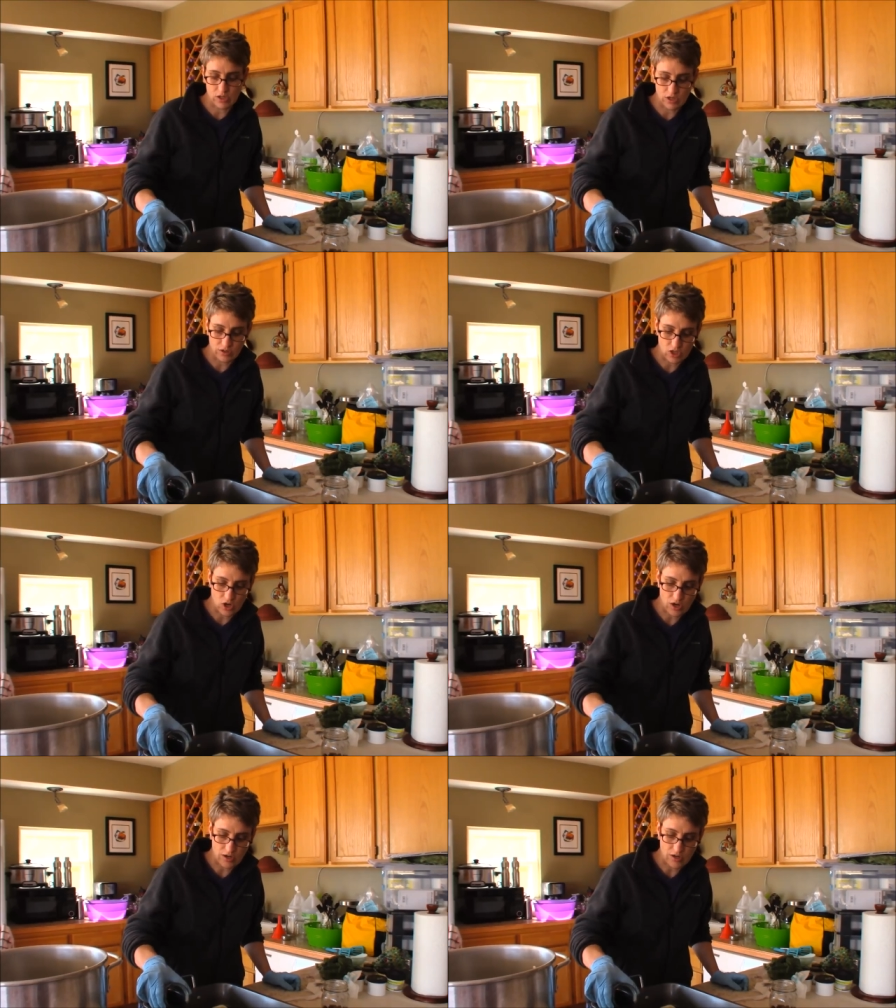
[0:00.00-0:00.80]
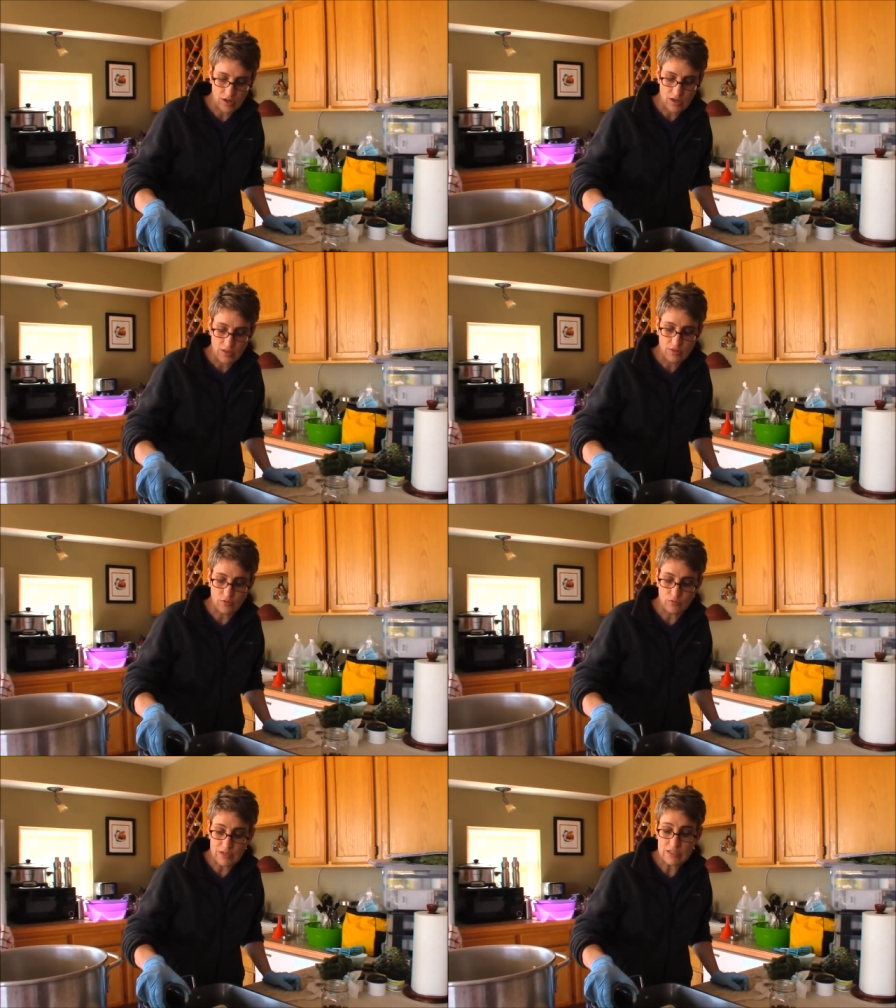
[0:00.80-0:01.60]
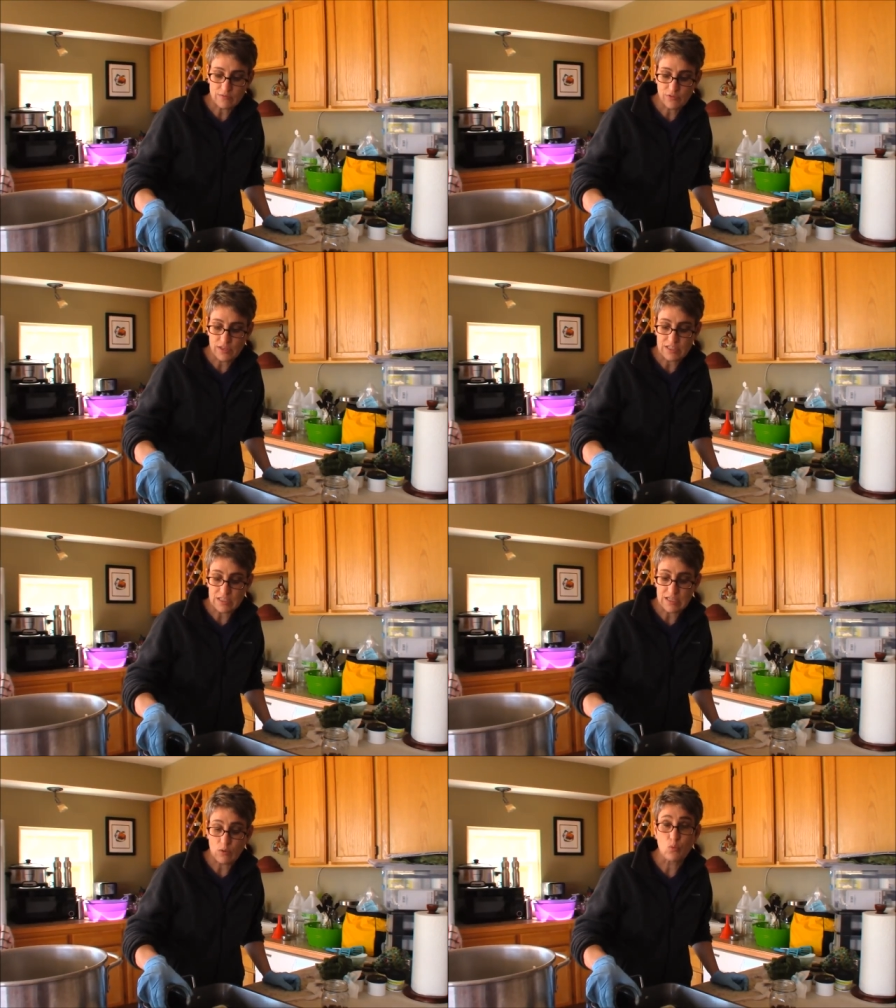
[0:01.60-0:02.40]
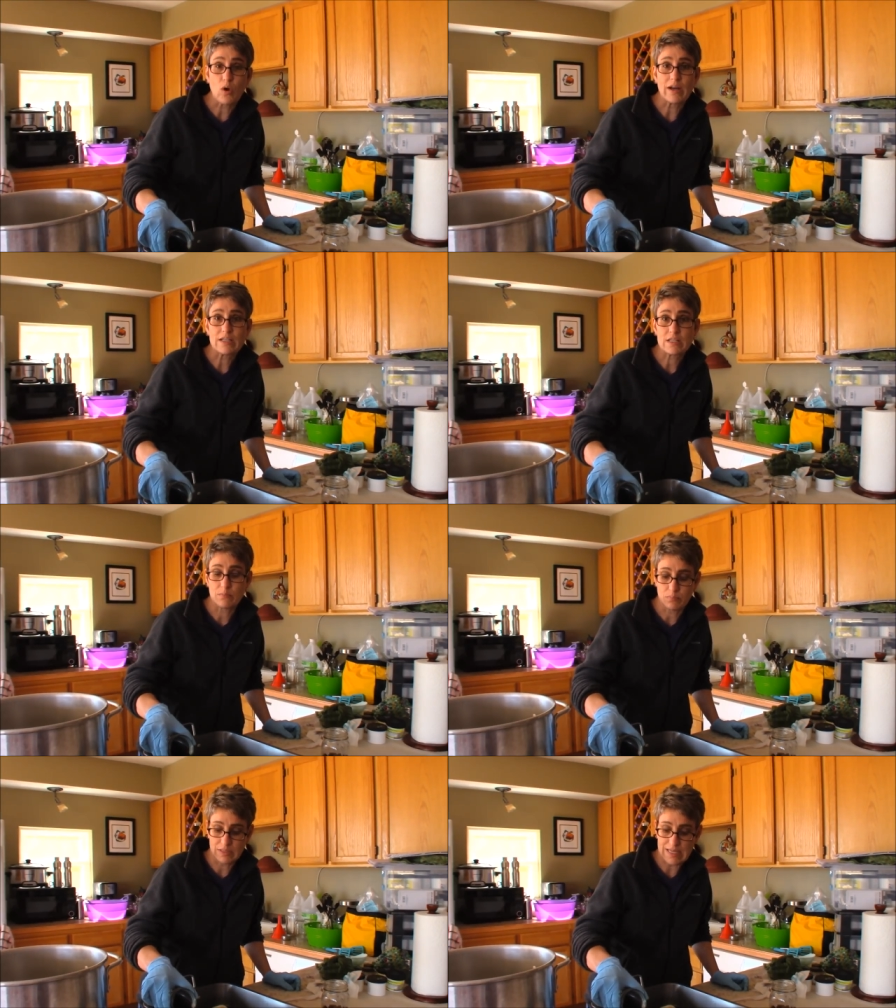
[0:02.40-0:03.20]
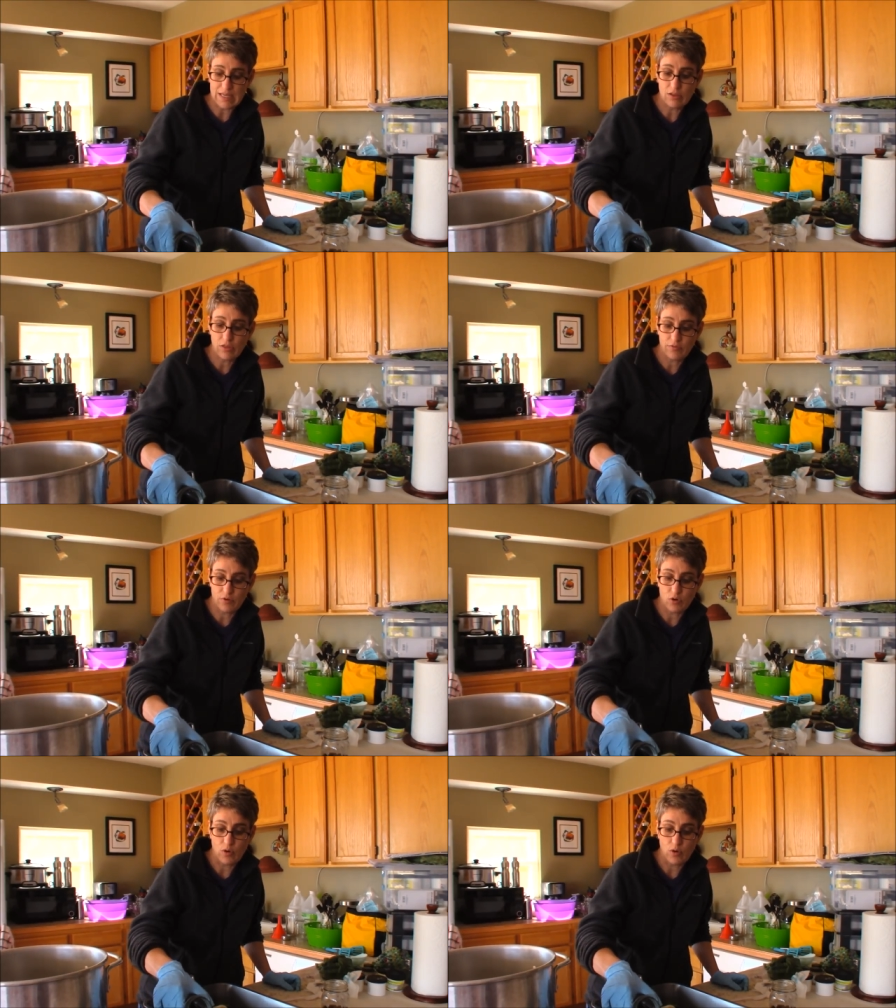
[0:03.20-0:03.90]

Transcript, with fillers: onto the yarn. The reason for this is I want it to bleed through.